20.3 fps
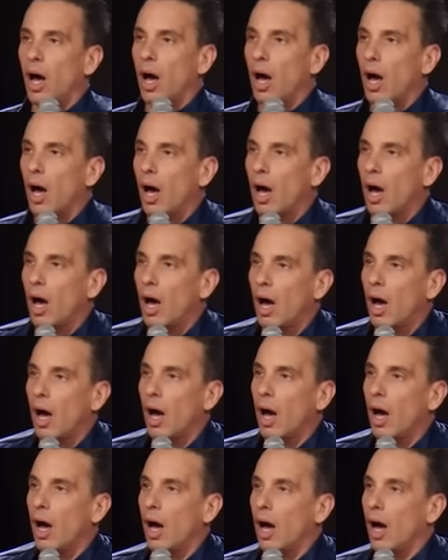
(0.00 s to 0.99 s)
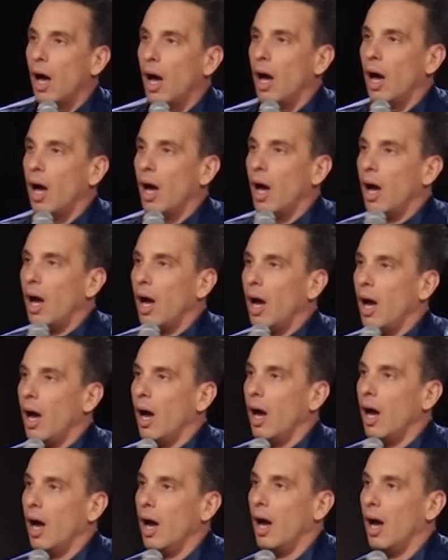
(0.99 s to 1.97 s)

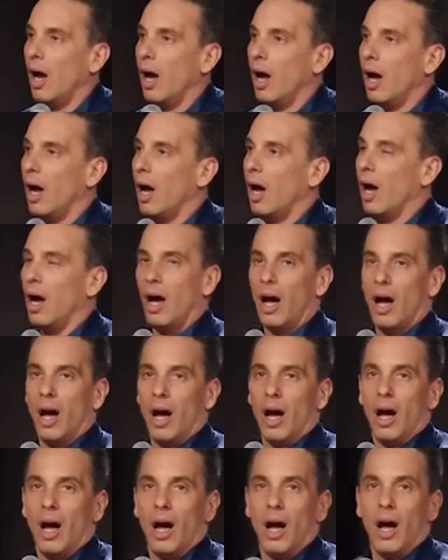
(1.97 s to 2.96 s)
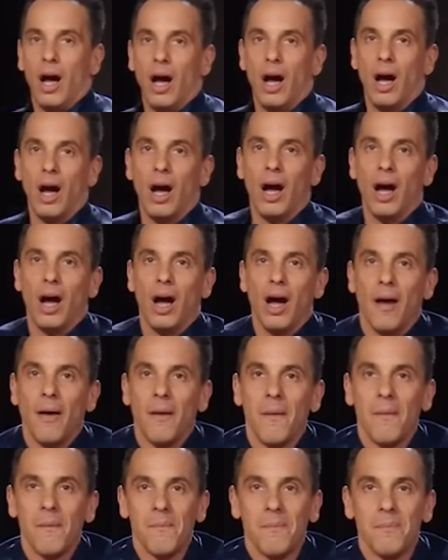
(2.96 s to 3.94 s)

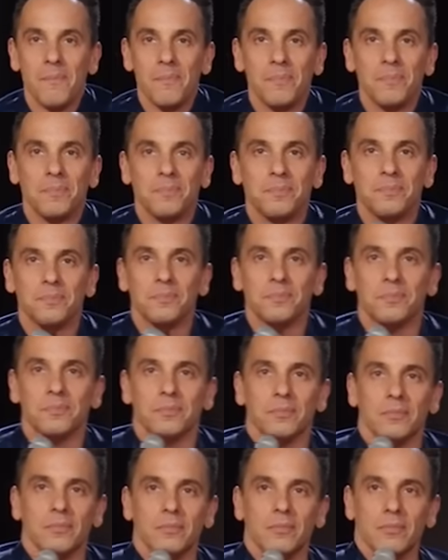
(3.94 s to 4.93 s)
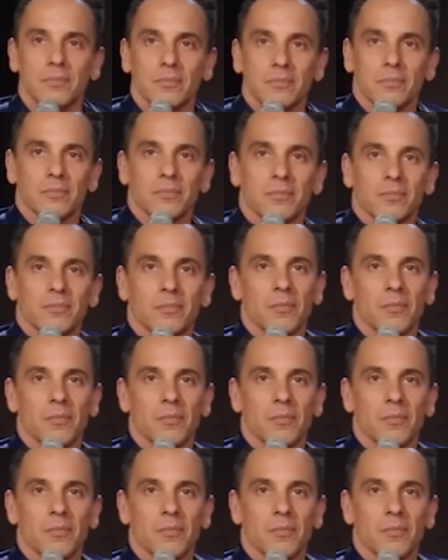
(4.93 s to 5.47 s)
(silence)